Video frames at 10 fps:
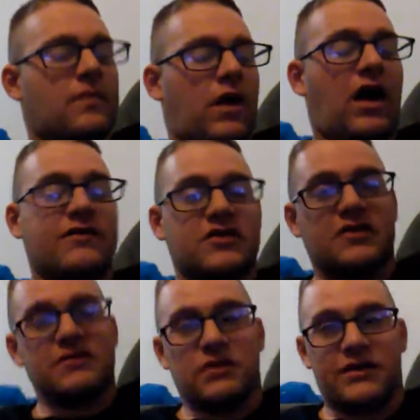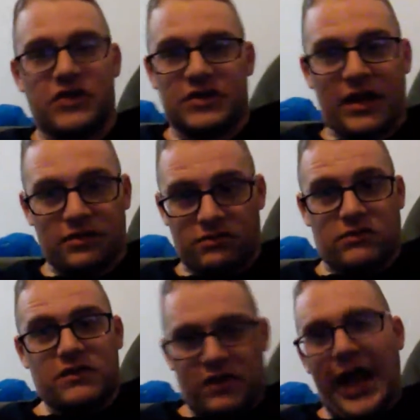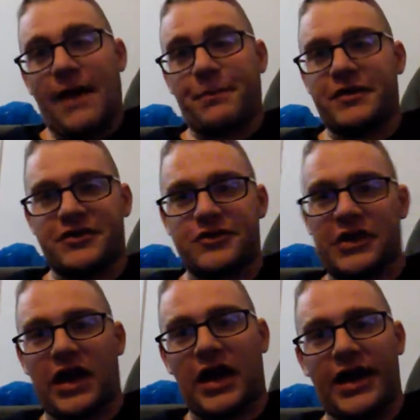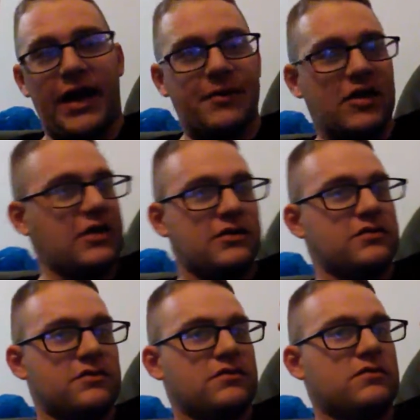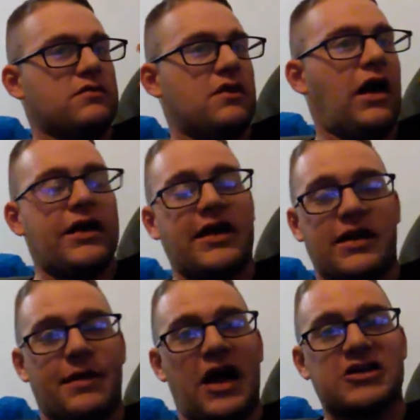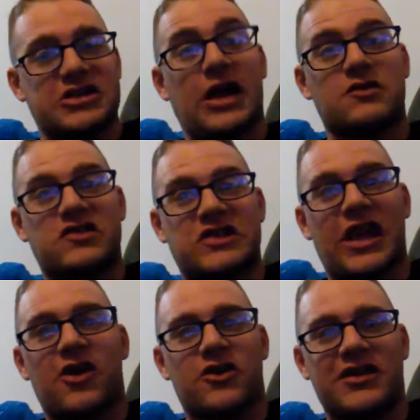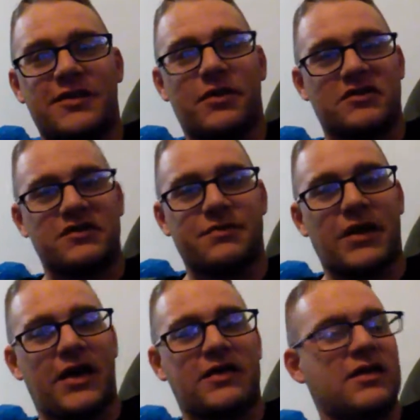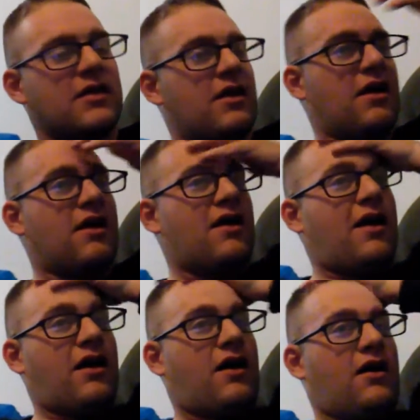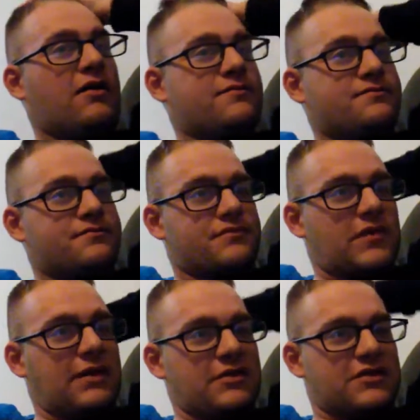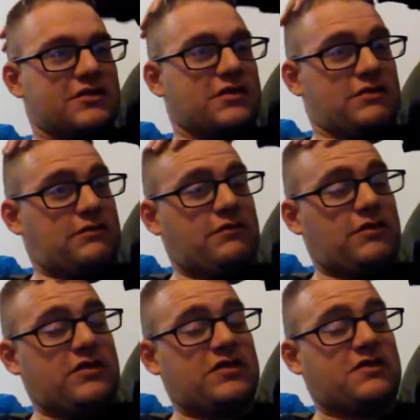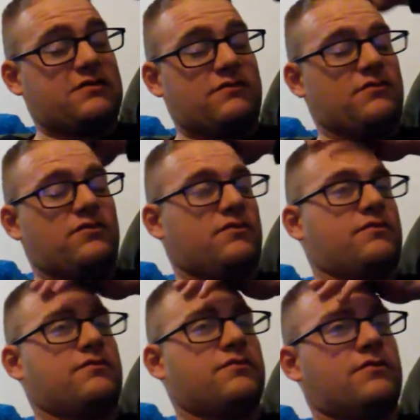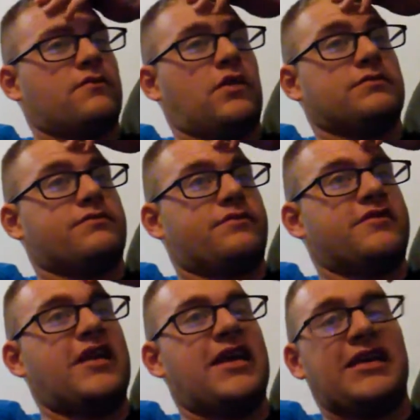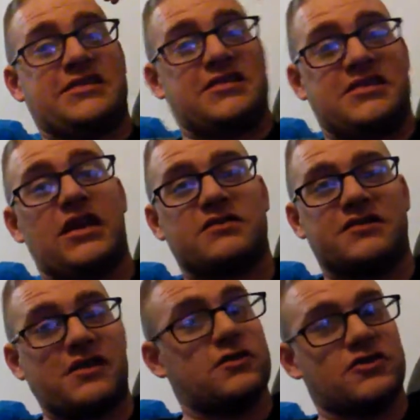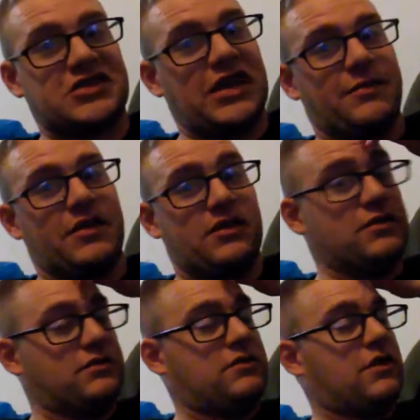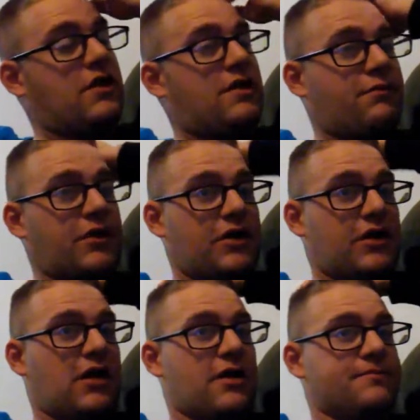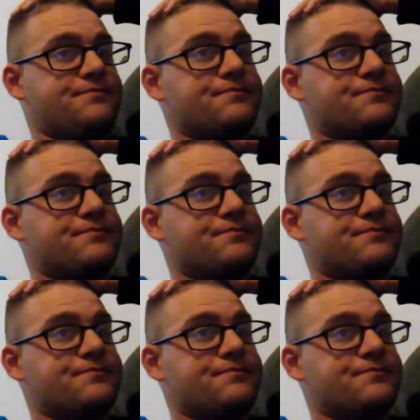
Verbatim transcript: obviously livid that this happened to the guy. I mean, I can't imagine how scared he must have been. Um, that must have, well, saying it sucked is an understatement. But um,